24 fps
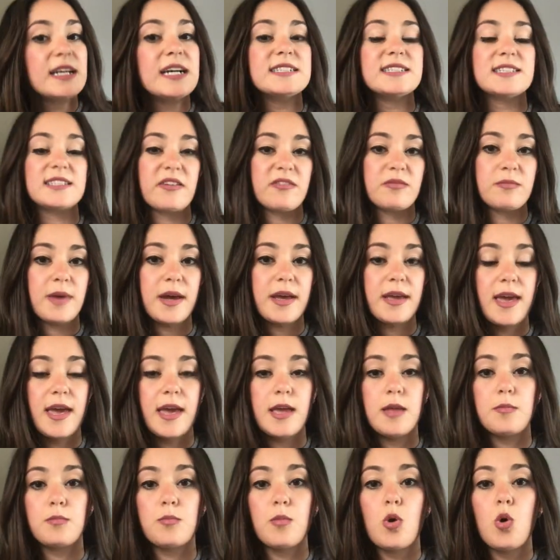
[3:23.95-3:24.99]
a
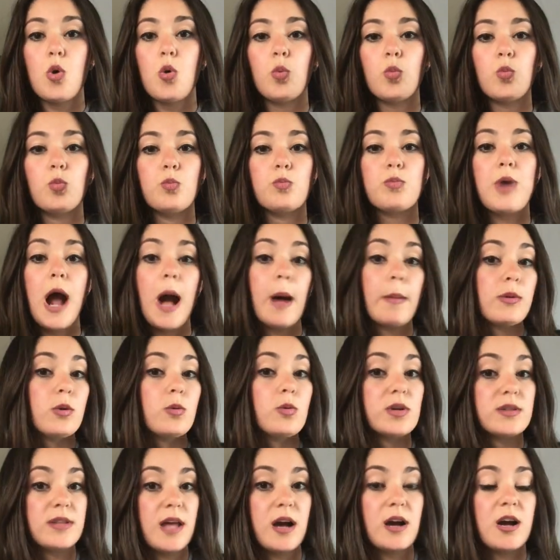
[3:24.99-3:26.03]
7x8 probably
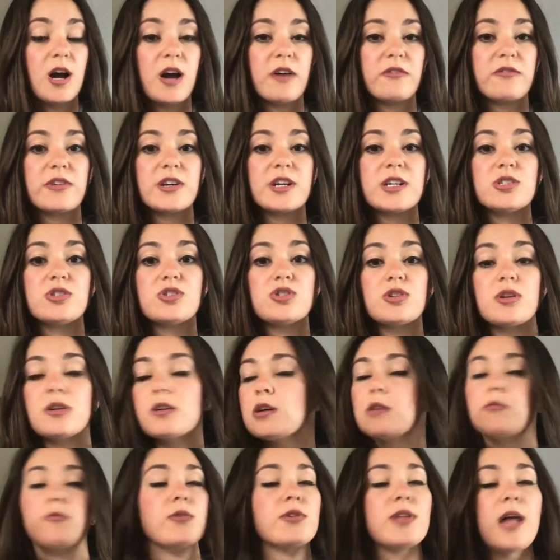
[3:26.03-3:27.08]
will not
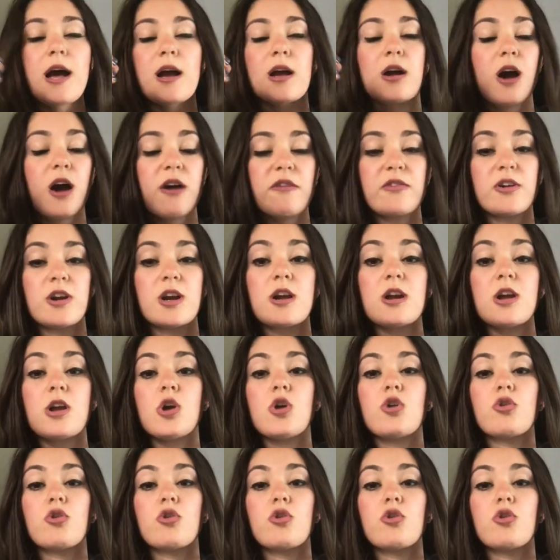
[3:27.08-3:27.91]
cover.